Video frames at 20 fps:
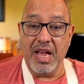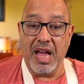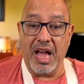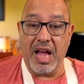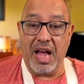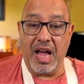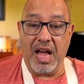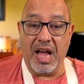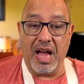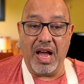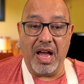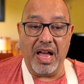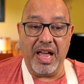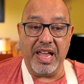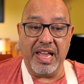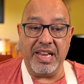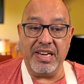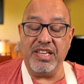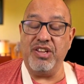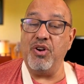
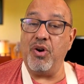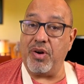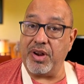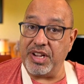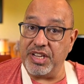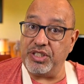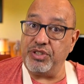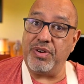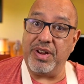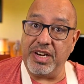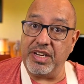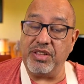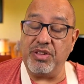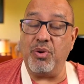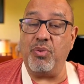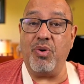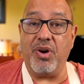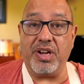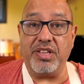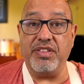And he orchestrated the
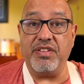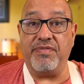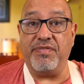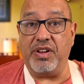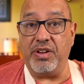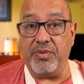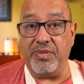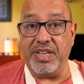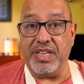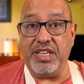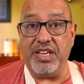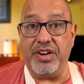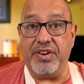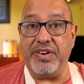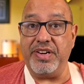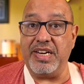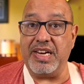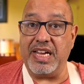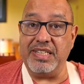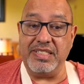work the following year
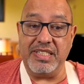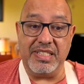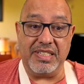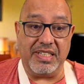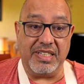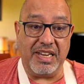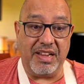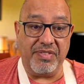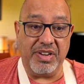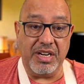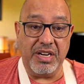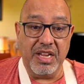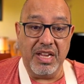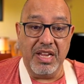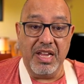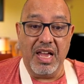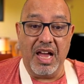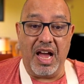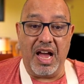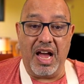in 1911.
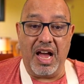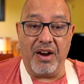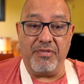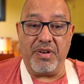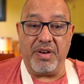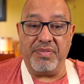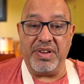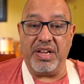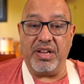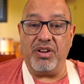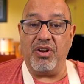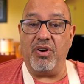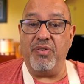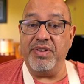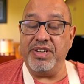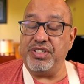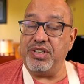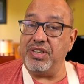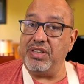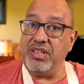Ravel
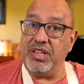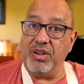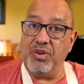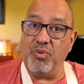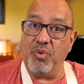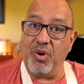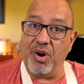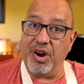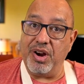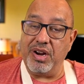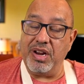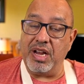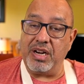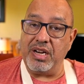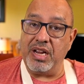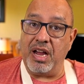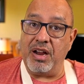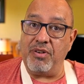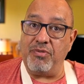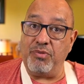originally
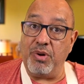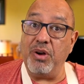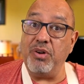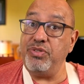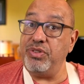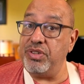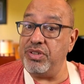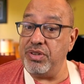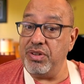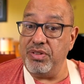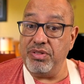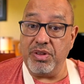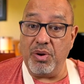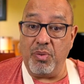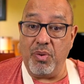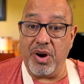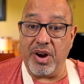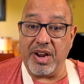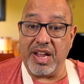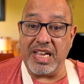wrote the
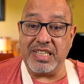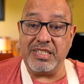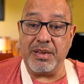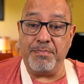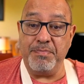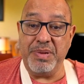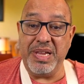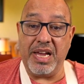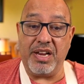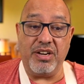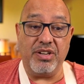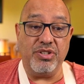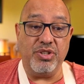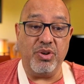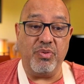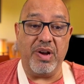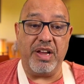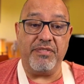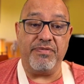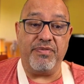work as a piano
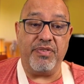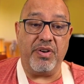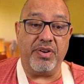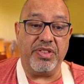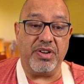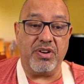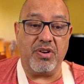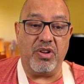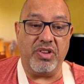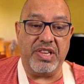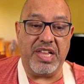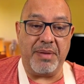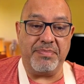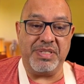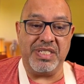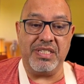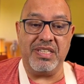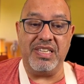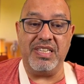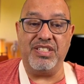duet for the
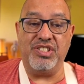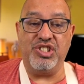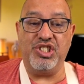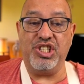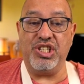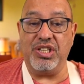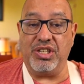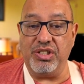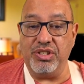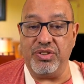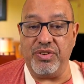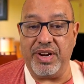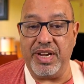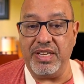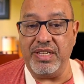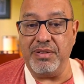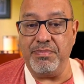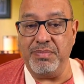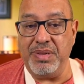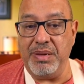Godebsky
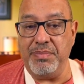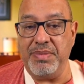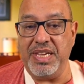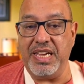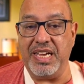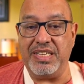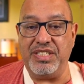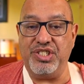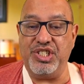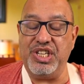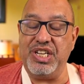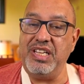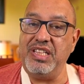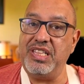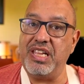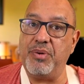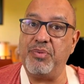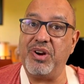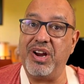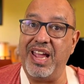children, Mimi and Jean.
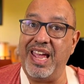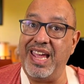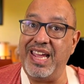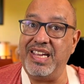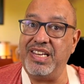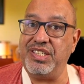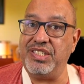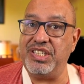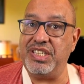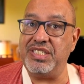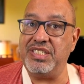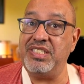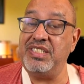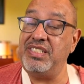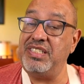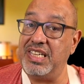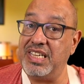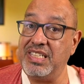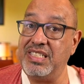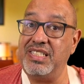They were ages
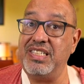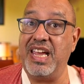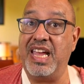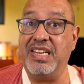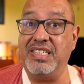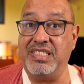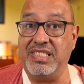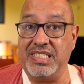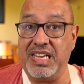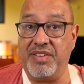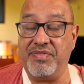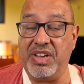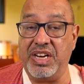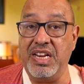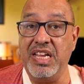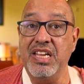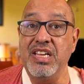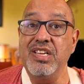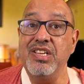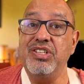6 and 7.
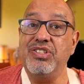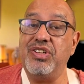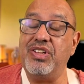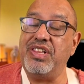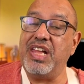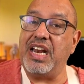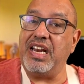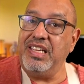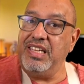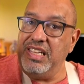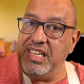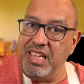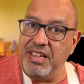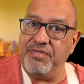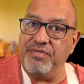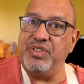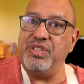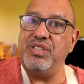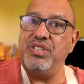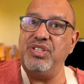So that
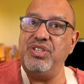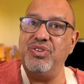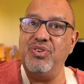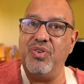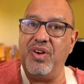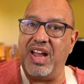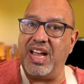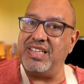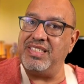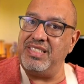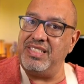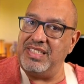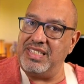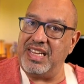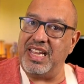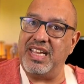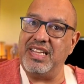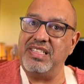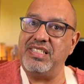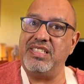gives you a
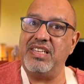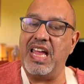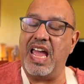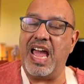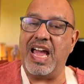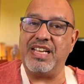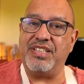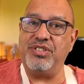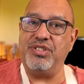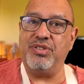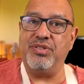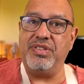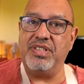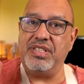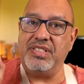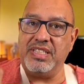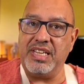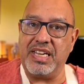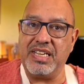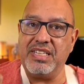sense as to the
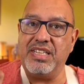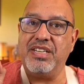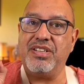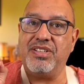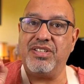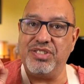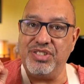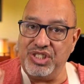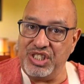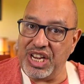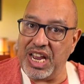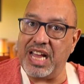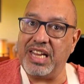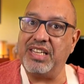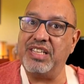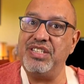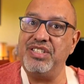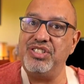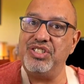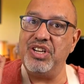technical
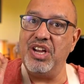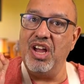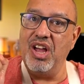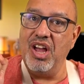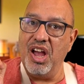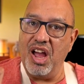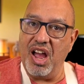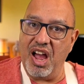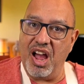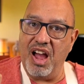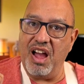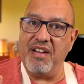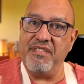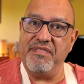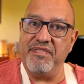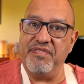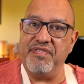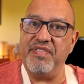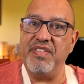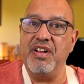challenge
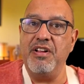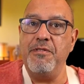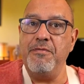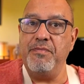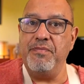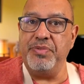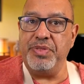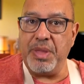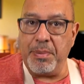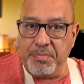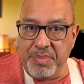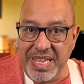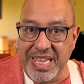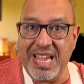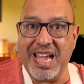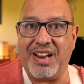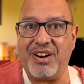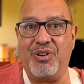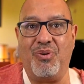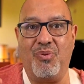of the
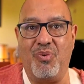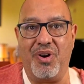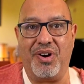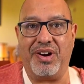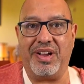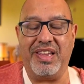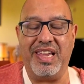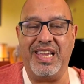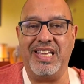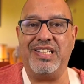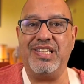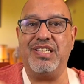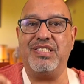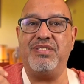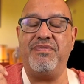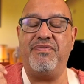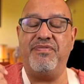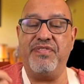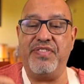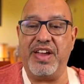piano work. It is
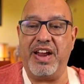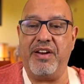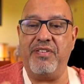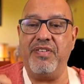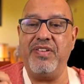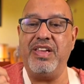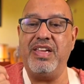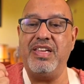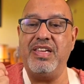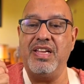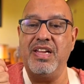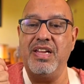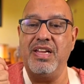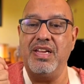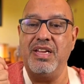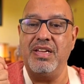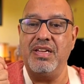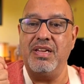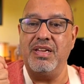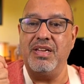very
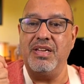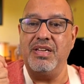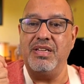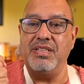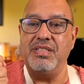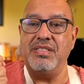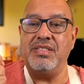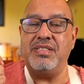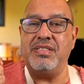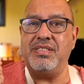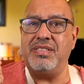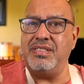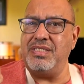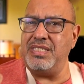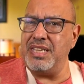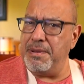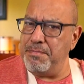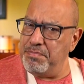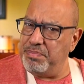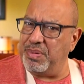
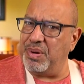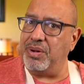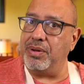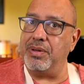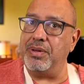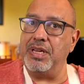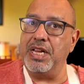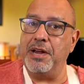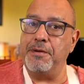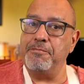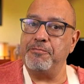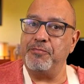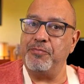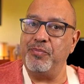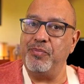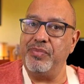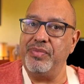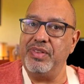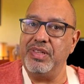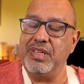simple
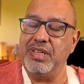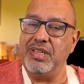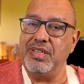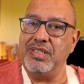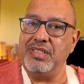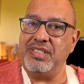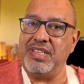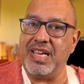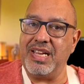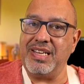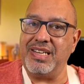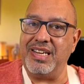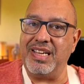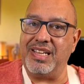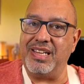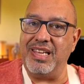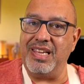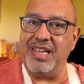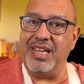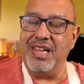
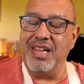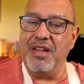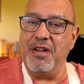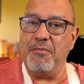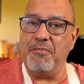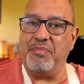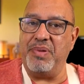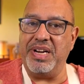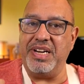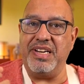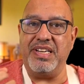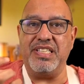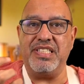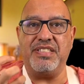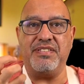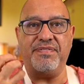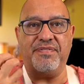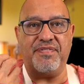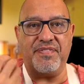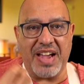technically, but it
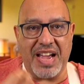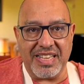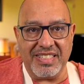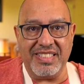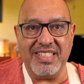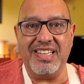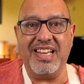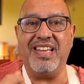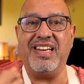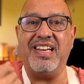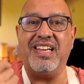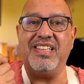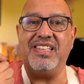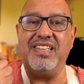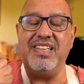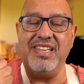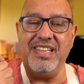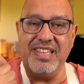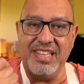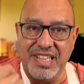is
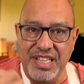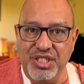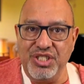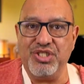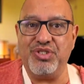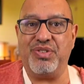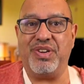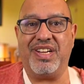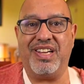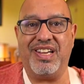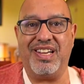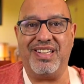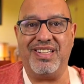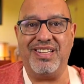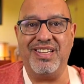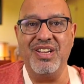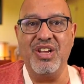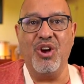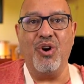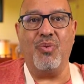fascinatingly intricate
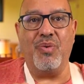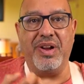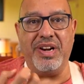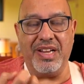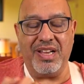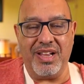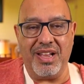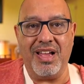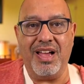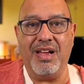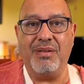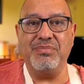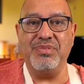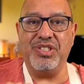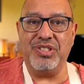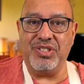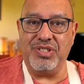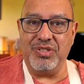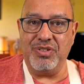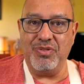when it
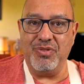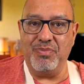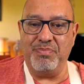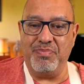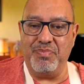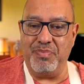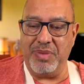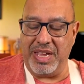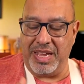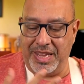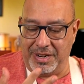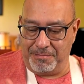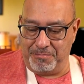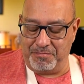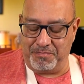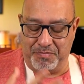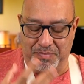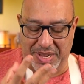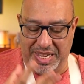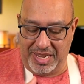comes to
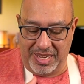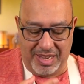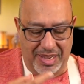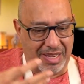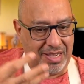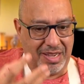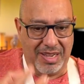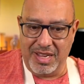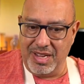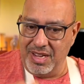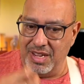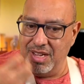it being,